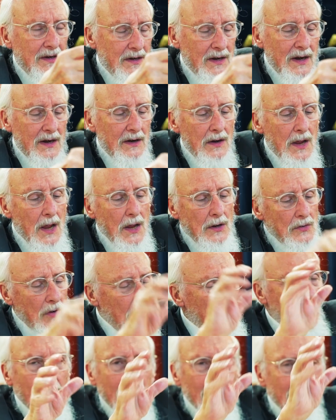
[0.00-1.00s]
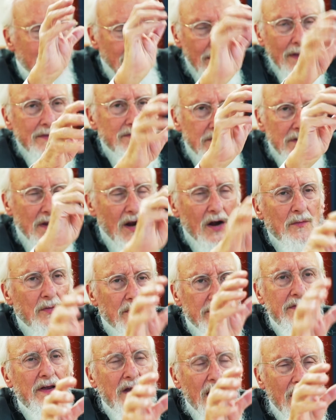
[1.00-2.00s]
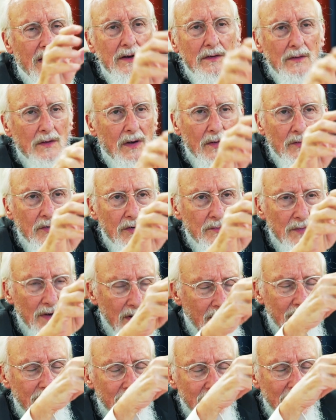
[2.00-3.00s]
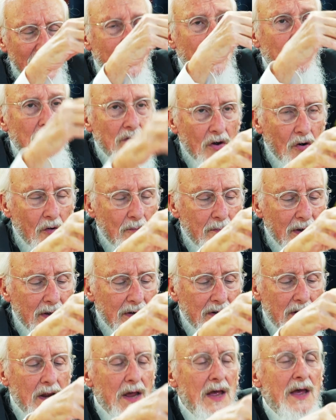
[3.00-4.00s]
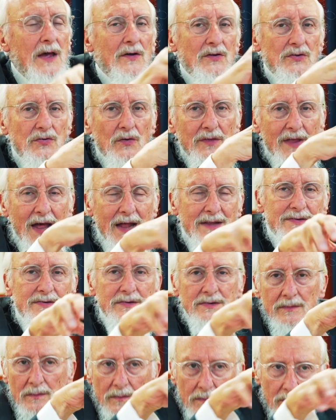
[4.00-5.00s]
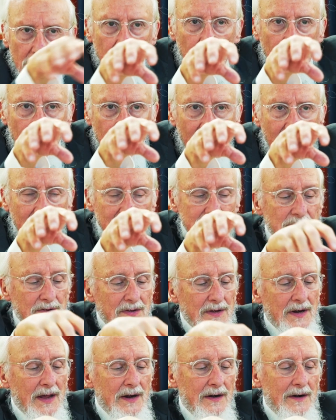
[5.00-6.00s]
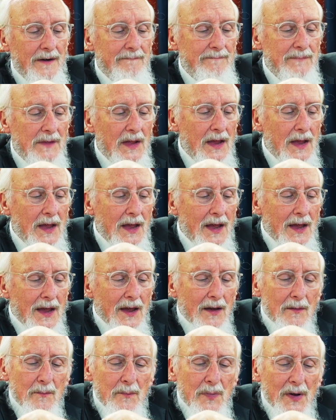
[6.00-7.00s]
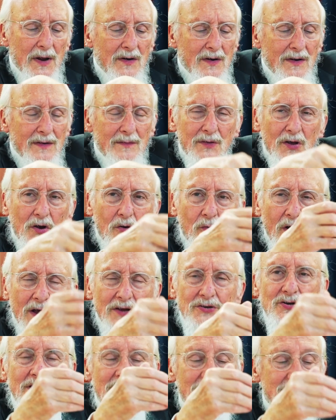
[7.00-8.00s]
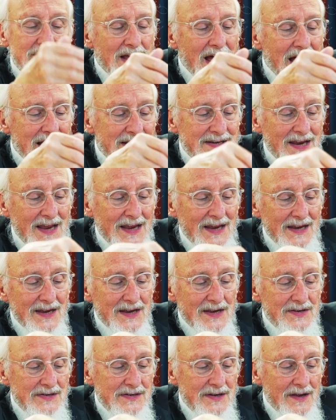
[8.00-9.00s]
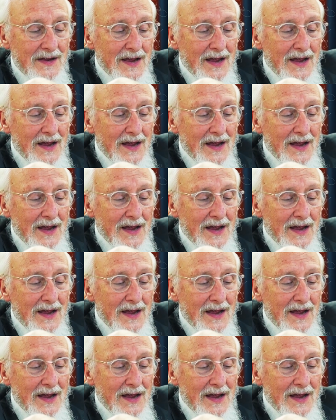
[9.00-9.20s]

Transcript: an error. No, that's a terrible thing. I would. They don't know about it, so that's cancel the neder. But the question he's asking is,